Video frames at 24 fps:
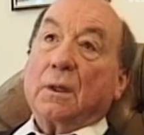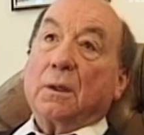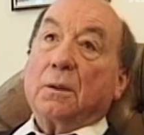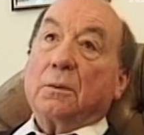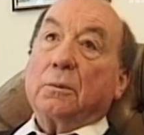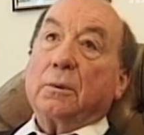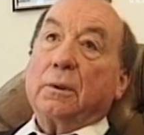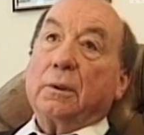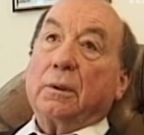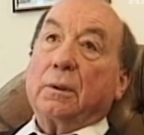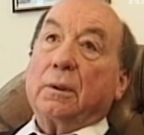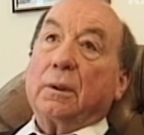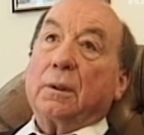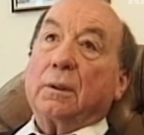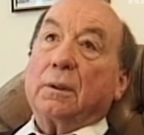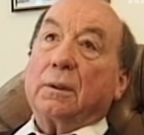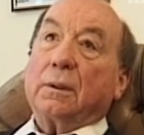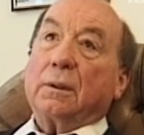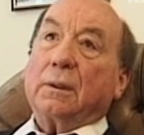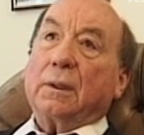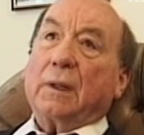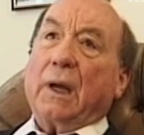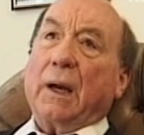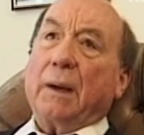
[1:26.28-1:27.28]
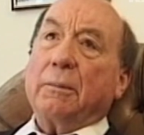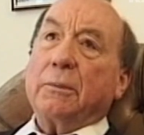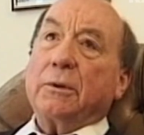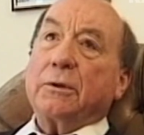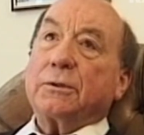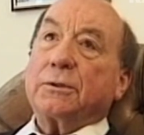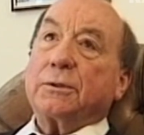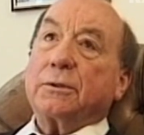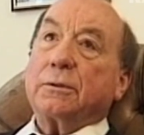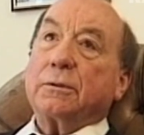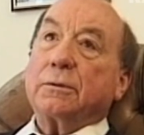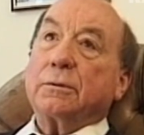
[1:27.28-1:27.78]
Well, Hammer
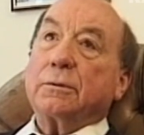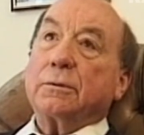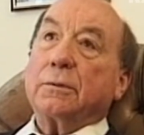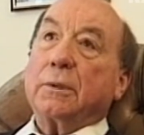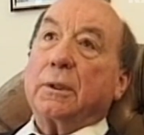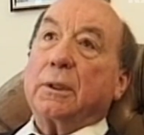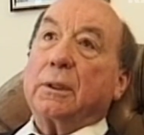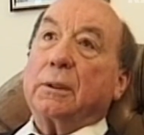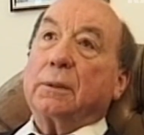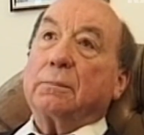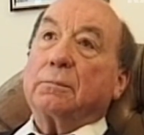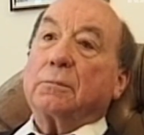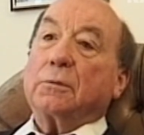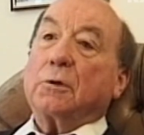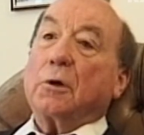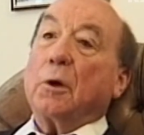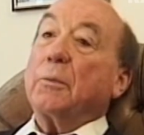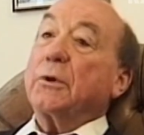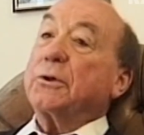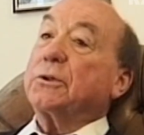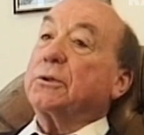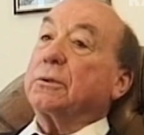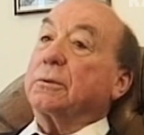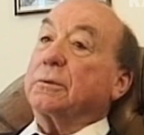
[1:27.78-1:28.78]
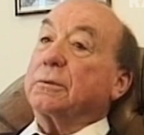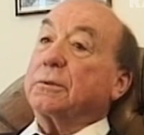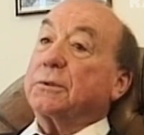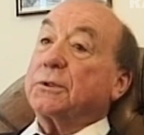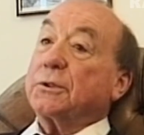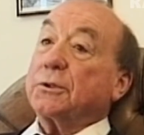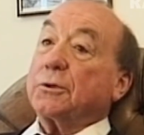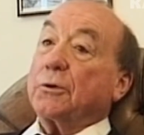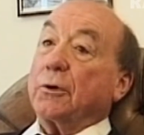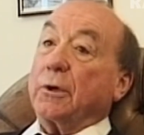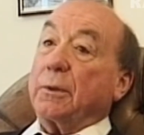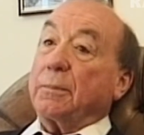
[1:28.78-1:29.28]
used to commission
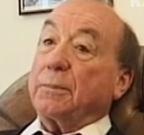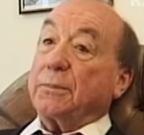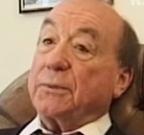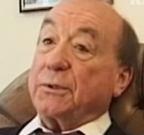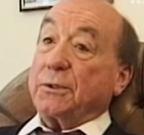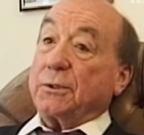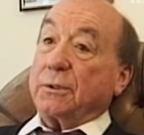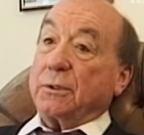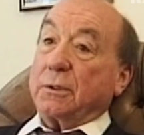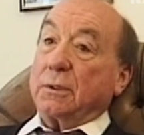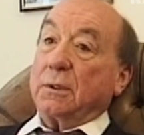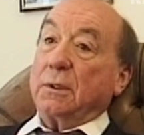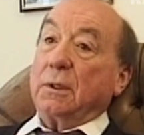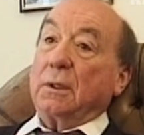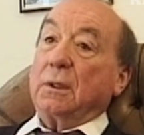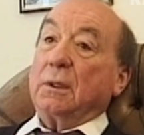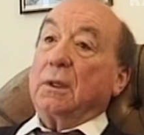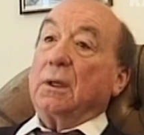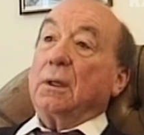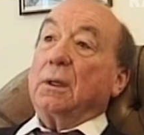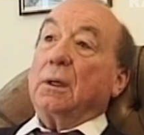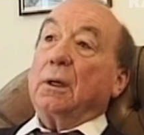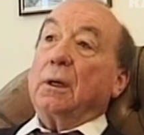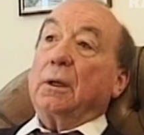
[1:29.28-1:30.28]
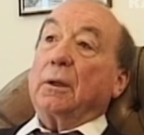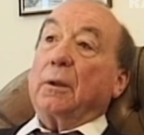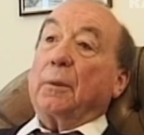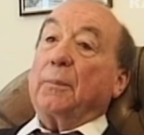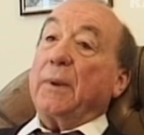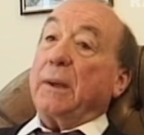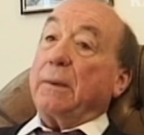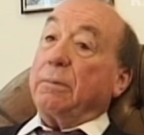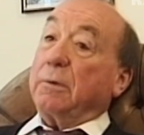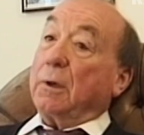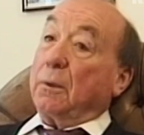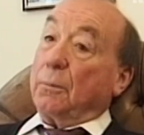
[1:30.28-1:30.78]
scripts, and the
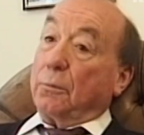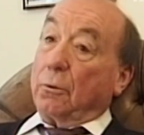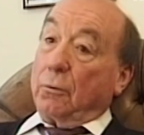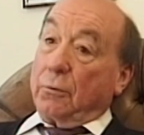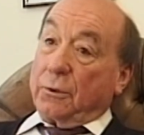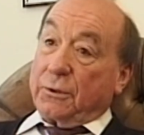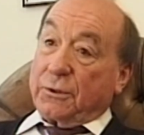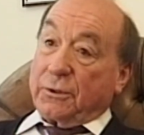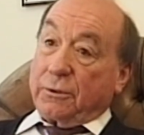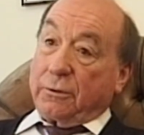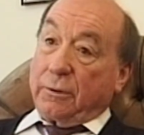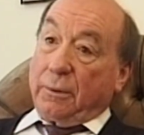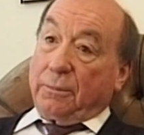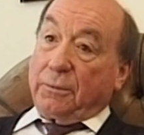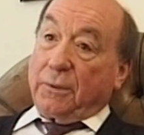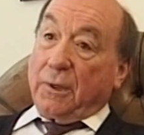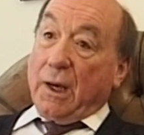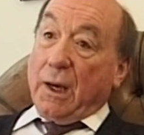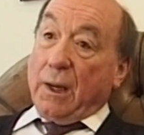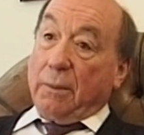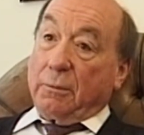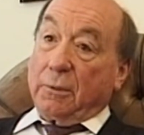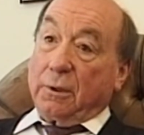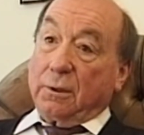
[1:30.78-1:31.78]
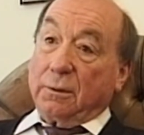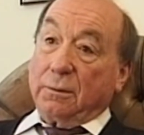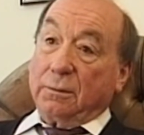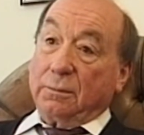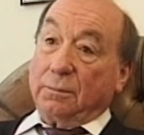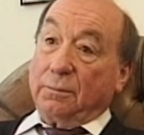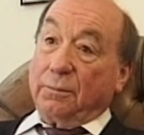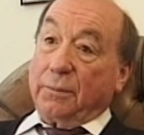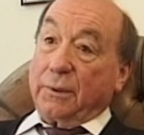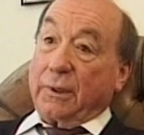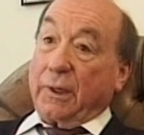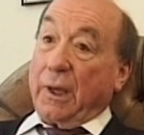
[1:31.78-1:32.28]
people that brought the script to Hammer
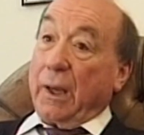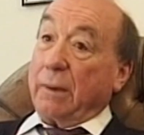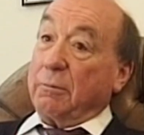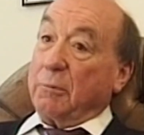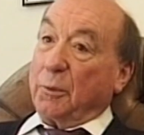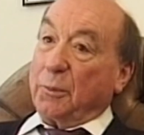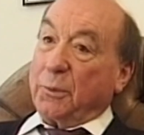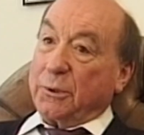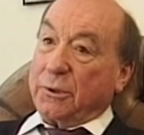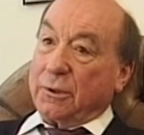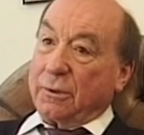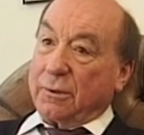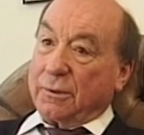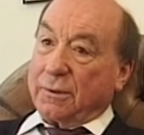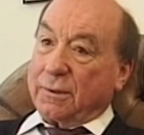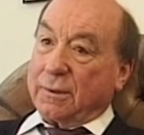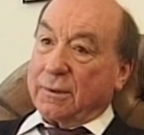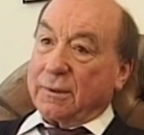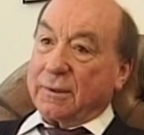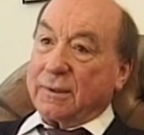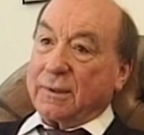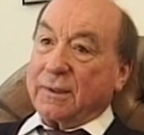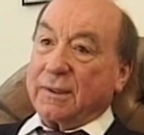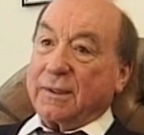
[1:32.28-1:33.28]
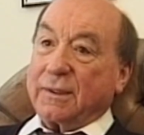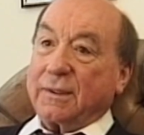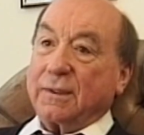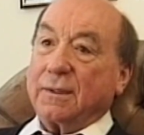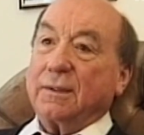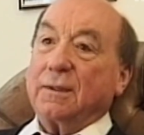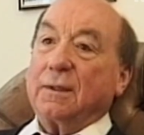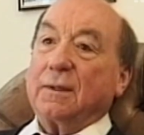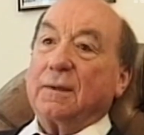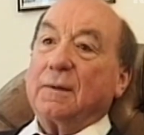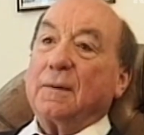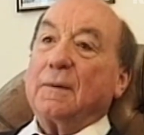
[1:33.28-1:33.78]
became the producers.
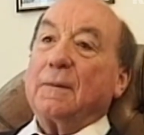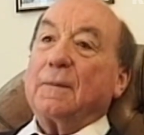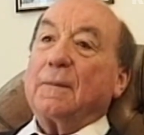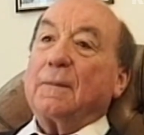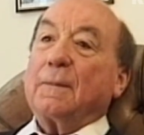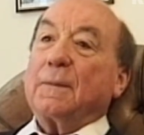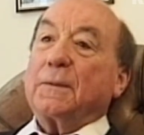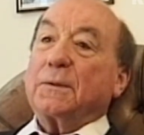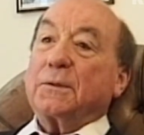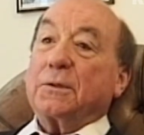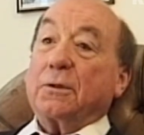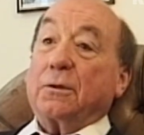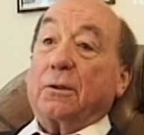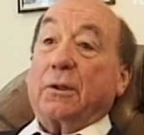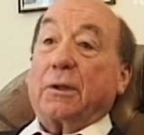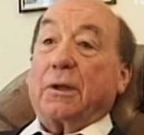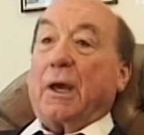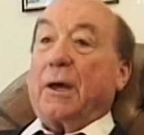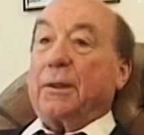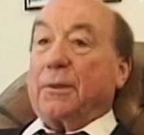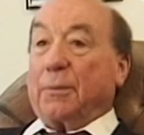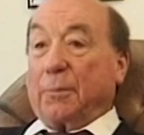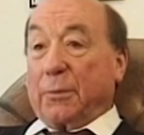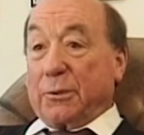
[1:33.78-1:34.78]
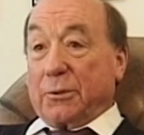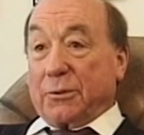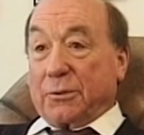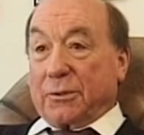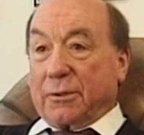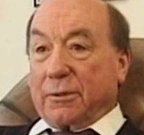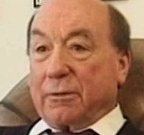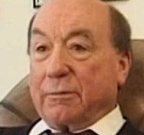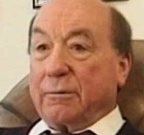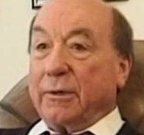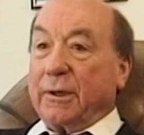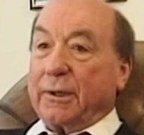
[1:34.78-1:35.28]
So they had the
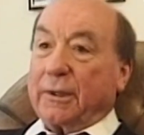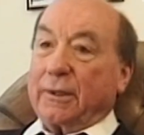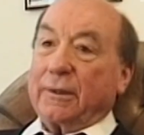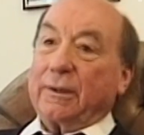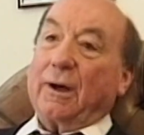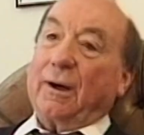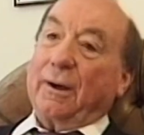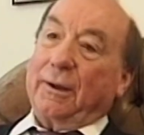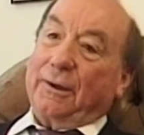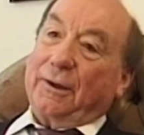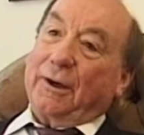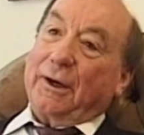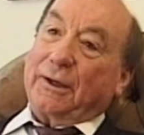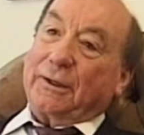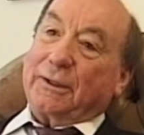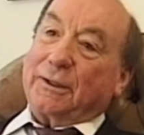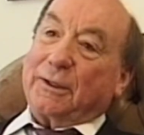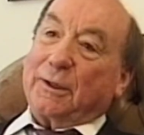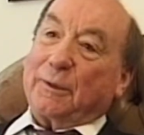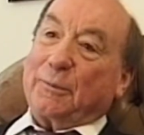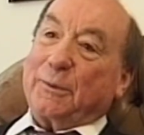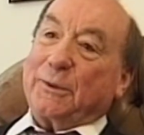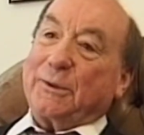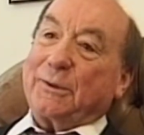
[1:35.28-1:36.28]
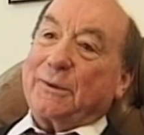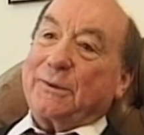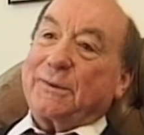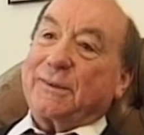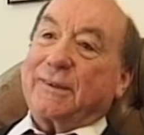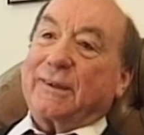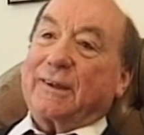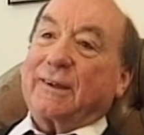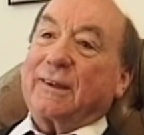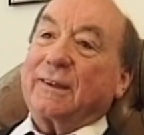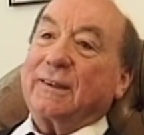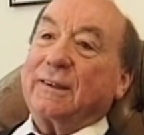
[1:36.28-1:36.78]
producing credit, and I did the
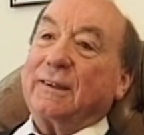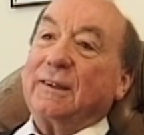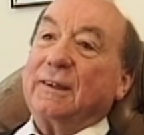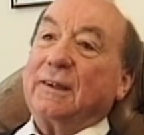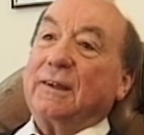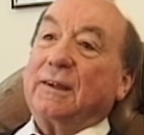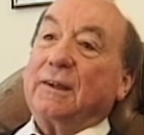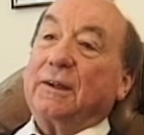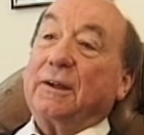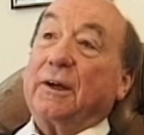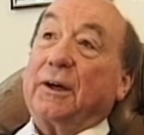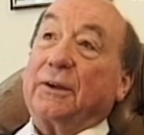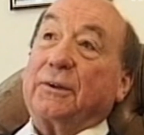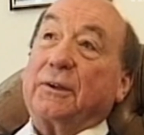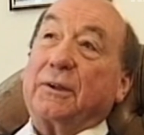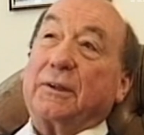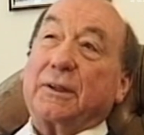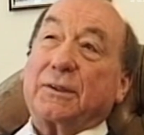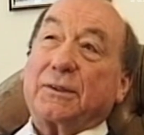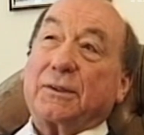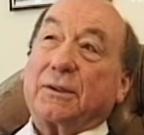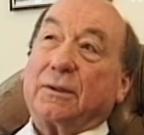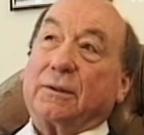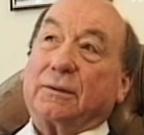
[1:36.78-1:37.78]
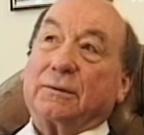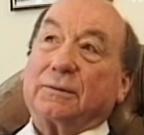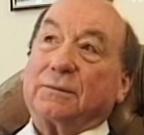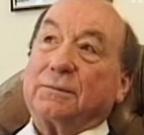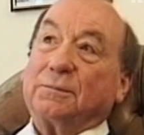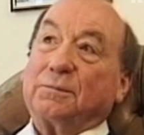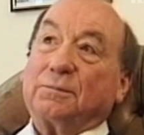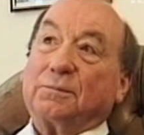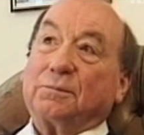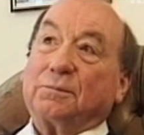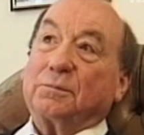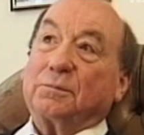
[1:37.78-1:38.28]
producing. I did this on
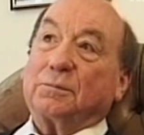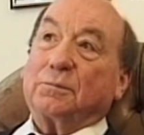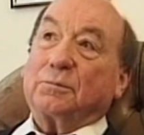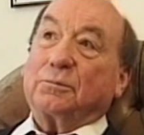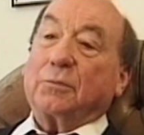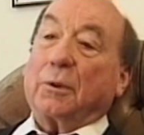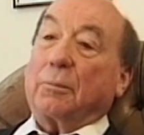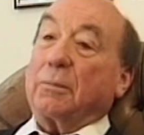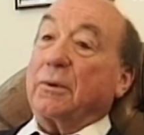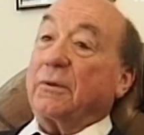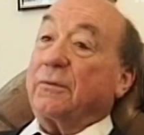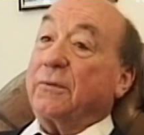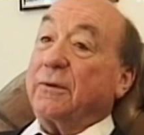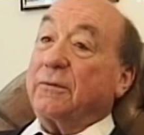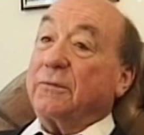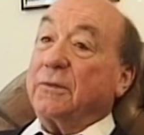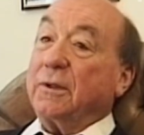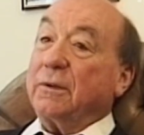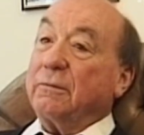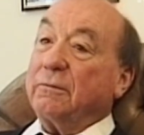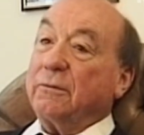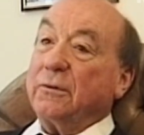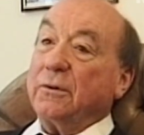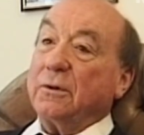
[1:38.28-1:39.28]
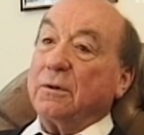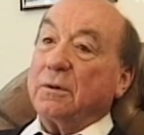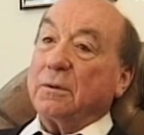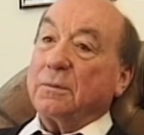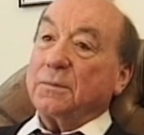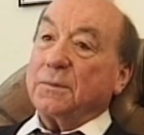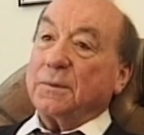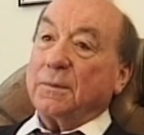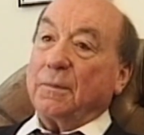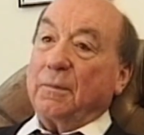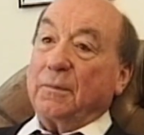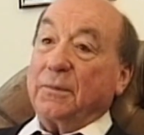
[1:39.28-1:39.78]
probably 15
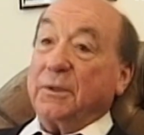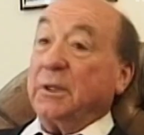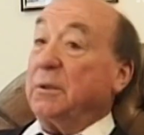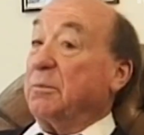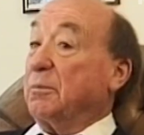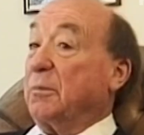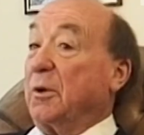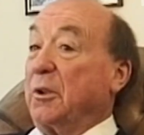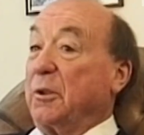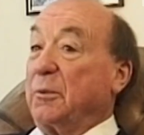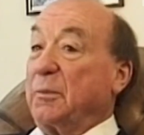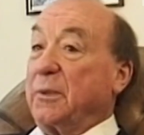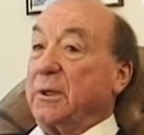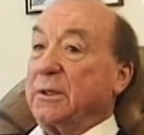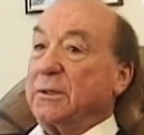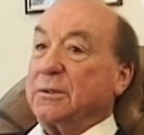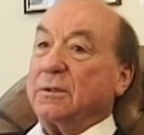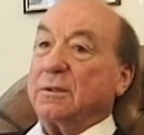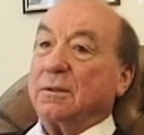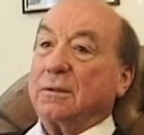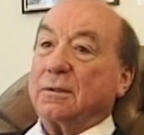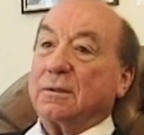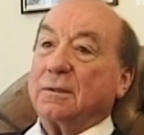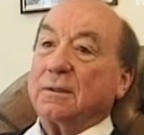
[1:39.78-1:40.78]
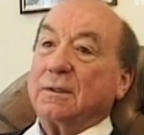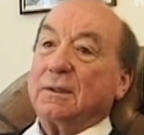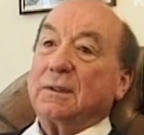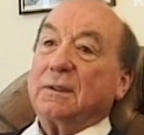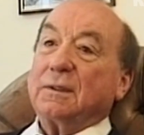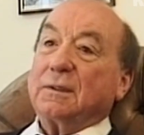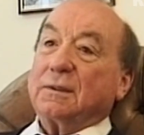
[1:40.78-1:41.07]
films. It didn't bother me at all.